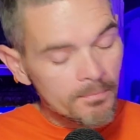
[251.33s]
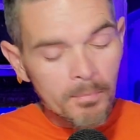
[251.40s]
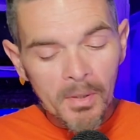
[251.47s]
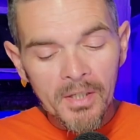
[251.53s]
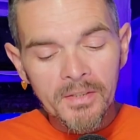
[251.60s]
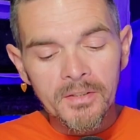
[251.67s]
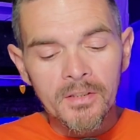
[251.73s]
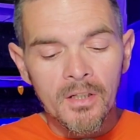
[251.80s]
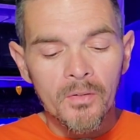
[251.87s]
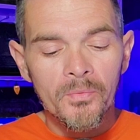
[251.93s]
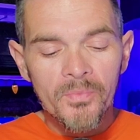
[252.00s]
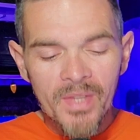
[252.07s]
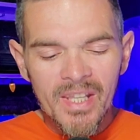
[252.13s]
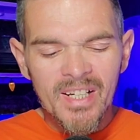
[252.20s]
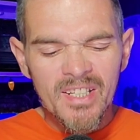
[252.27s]
But,
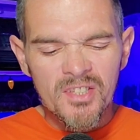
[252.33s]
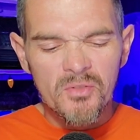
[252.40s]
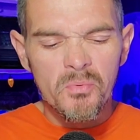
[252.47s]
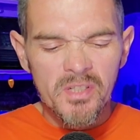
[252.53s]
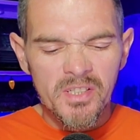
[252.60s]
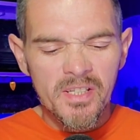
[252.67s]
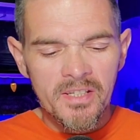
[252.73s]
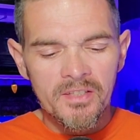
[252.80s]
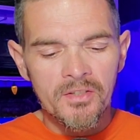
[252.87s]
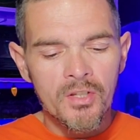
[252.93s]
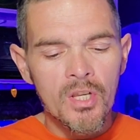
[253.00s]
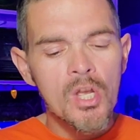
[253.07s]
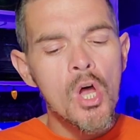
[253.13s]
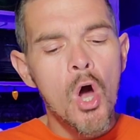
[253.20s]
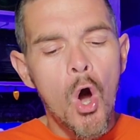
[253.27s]
that is what it
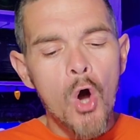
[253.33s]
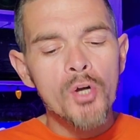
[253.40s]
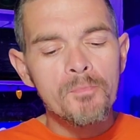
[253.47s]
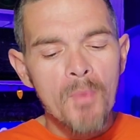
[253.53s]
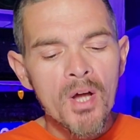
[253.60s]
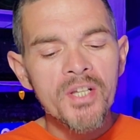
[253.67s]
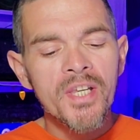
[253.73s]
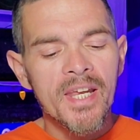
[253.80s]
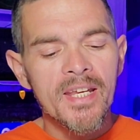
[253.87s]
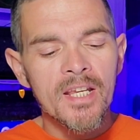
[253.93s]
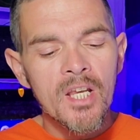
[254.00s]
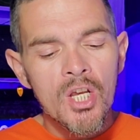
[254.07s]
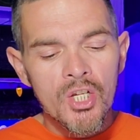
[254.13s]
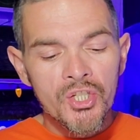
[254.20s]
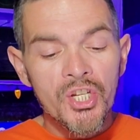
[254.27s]
is. On
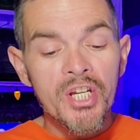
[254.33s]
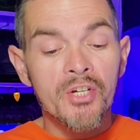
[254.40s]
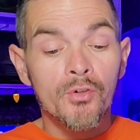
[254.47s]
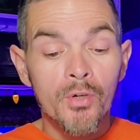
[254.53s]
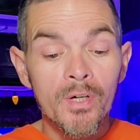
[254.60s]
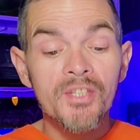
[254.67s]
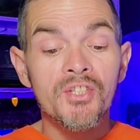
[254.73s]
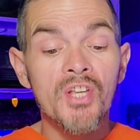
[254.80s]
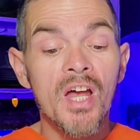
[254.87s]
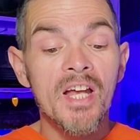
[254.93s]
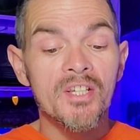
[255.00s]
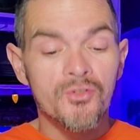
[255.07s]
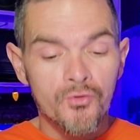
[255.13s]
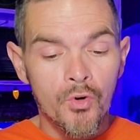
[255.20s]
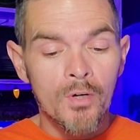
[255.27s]
Monday, she
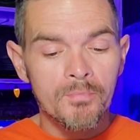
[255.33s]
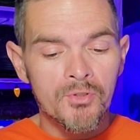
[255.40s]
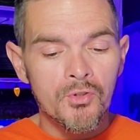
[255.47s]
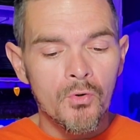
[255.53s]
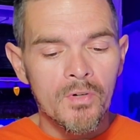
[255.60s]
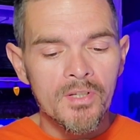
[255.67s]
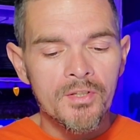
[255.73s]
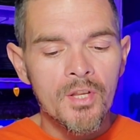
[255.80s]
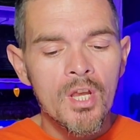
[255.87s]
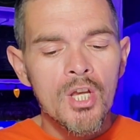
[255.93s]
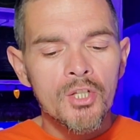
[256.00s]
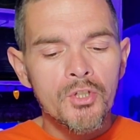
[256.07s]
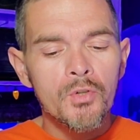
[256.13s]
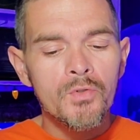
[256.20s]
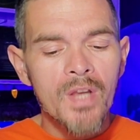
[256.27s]
criticized Trump's choice
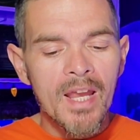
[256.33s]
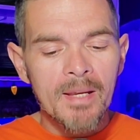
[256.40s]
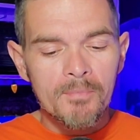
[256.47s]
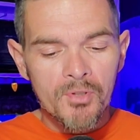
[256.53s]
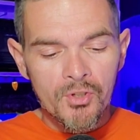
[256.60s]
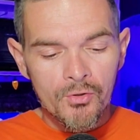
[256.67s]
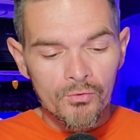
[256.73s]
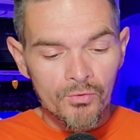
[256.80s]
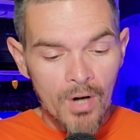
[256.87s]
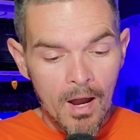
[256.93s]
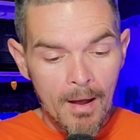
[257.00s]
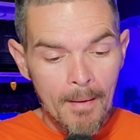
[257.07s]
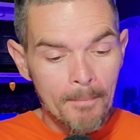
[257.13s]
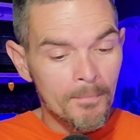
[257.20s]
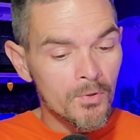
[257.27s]
to name
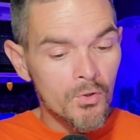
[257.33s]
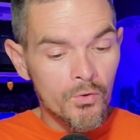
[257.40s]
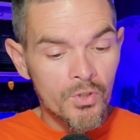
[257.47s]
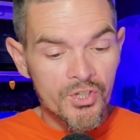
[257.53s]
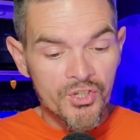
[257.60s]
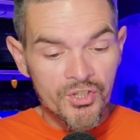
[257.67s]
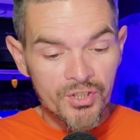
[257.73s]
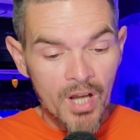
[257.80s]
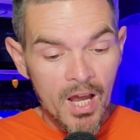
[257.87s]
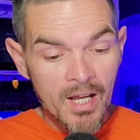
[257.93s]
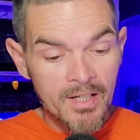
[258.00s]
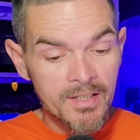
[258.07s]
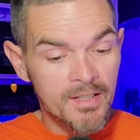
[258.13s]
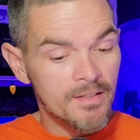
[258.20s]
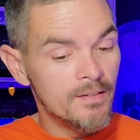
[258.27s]
Sriram
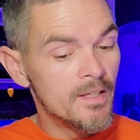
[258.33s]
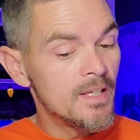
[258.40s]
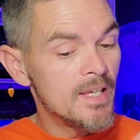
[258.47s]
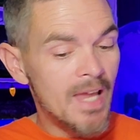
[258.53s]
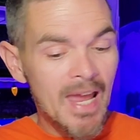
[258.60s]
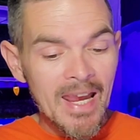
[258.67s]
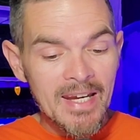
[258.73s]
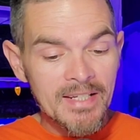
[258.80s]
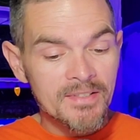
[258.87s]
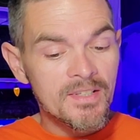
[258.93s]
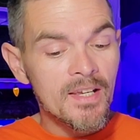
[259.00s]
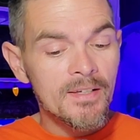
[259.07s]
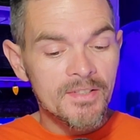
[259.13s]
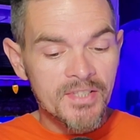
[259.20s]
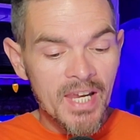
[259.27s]
Krishnan, a
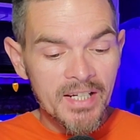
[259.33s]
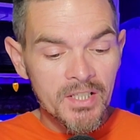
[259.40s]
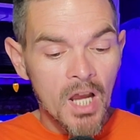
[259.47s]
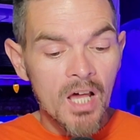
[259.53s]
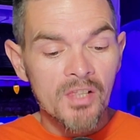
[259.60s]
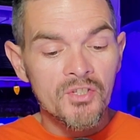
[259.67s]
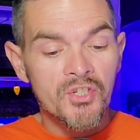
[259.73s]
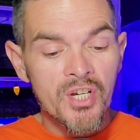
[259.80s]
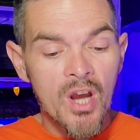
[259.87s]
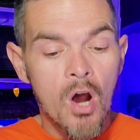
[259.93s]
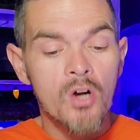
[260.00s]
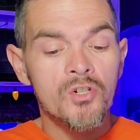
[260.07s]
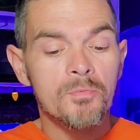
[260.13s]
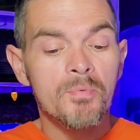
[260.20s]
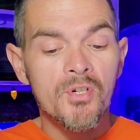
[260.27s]
technology
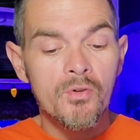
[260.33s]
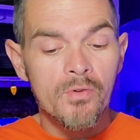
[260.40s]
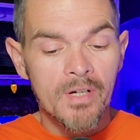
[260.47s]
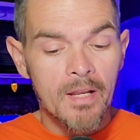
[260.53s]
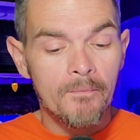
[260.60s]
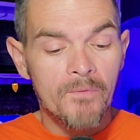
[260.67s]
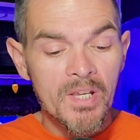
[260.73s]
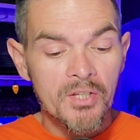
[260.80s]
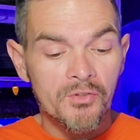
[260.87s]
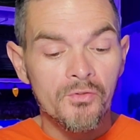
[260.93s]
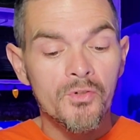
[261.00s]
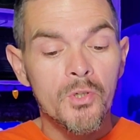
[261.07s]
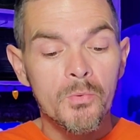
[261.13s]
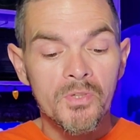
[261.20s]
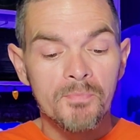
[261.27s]
entrepreneur and
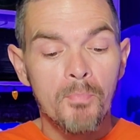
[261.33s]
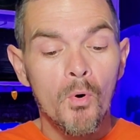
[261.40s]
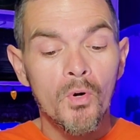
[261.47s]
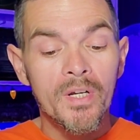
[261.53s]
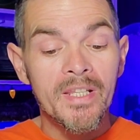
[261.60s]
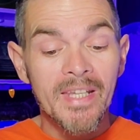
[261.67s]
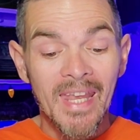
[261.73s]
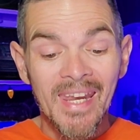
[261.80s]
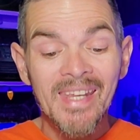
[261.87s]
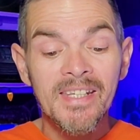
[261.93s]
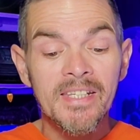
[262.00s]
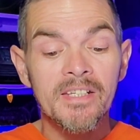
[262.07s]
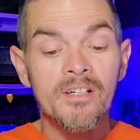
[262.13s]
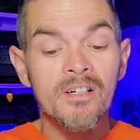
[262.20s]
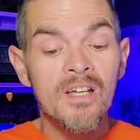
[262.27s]
investor who was born in
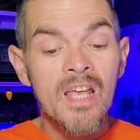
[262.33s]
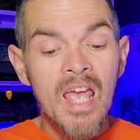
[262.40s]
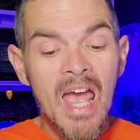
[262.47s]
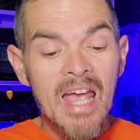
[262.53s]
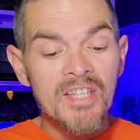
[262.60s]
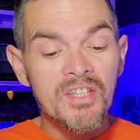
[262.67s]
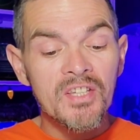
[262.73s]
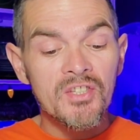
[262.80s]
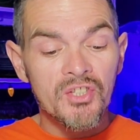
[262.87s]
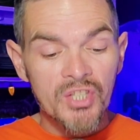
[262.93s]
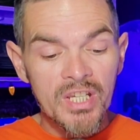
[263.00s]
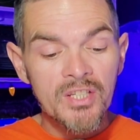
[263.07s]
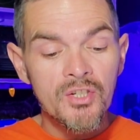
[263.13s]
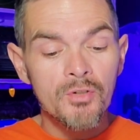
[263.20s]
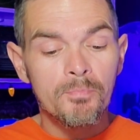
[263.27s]
India, as his
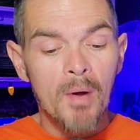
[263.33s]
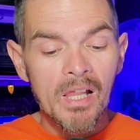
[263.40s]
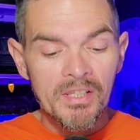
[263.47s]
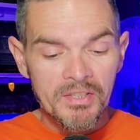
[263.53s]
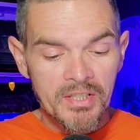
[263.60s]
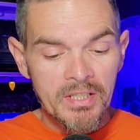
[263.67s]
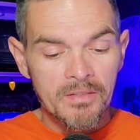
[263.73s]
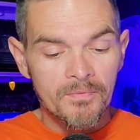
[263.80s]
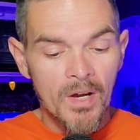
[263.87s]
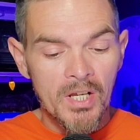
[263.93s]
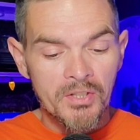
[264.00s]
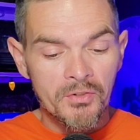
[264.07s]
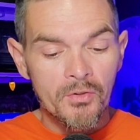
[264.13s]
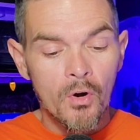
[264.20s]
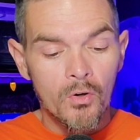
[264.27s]
senior policy
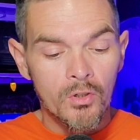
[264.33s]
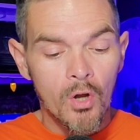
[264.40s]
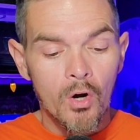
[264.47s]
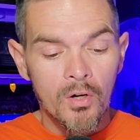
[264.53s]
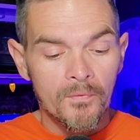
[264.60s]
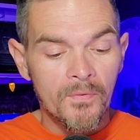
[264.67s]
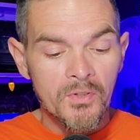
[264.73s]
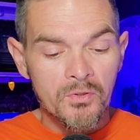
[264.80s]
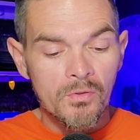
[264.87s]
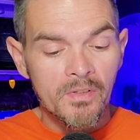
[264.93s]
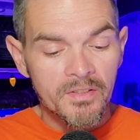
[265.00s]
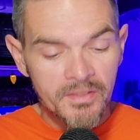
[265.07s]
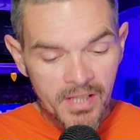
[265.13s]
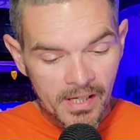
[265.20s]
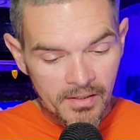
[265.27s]
advisor on
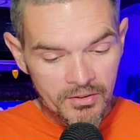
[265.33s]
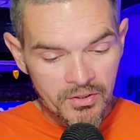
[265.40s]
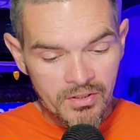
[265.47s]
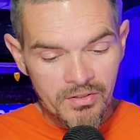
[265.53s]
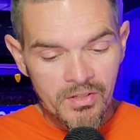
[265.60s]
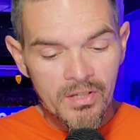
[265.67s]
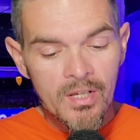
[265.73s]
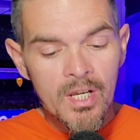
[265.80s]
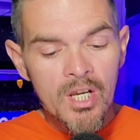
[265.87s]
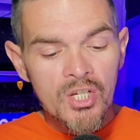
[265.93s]
artificial intelligence.